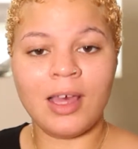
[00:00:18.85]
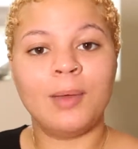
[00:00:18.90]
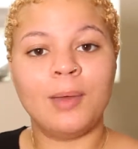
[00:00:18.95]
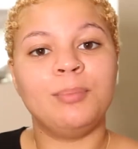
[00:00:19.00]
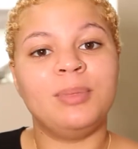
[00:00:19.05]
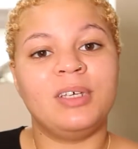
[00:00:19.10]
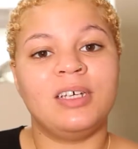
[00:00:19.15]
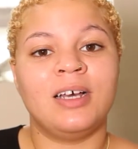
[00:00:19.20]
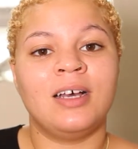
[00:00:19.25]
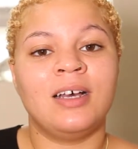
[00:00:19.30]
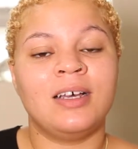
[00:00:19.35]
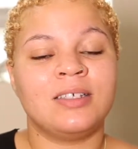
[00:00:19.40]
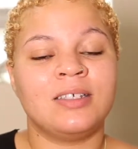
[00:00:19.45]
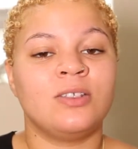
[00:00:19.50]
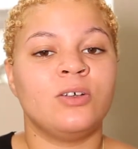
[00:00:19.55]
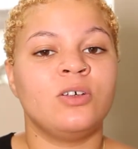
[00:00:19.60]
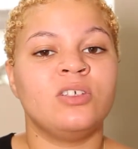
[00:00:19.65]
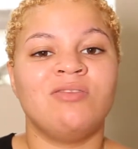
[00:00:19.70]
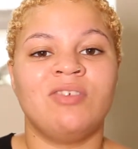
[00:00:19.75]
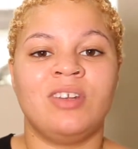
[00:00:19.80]
because
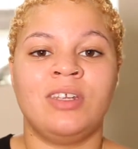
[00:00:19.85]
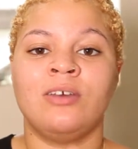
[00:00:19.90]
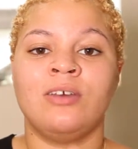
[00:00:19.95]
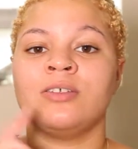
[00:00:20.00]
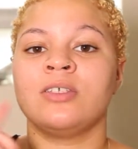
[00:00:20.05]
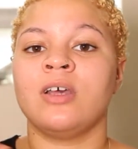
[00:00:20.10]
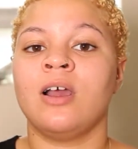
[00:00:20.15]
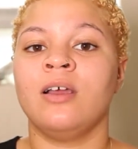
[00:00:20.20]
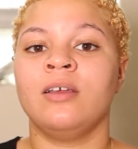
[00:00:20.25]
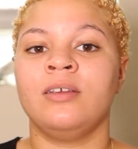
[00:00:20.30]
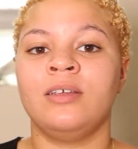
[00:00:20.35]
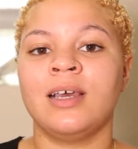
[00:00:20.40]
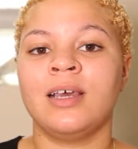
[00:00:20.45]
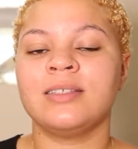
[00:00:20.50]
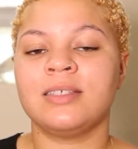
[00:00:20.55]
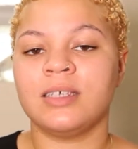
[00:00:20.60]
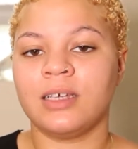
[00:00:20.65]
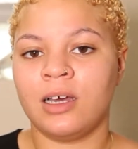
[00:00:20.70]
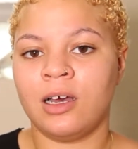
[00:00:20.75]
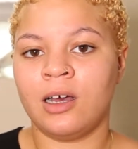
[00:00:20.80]
those videos are yet
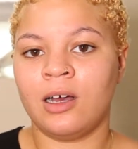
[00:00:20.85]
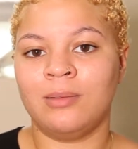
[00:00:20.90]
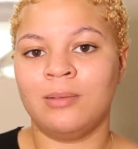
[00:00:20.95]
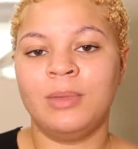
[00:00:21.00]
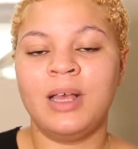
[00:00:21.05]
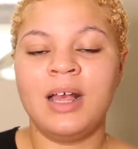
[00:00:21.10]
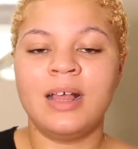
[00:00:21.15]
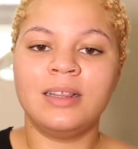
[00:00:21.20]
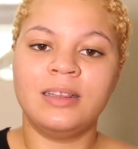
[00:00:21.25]
to come.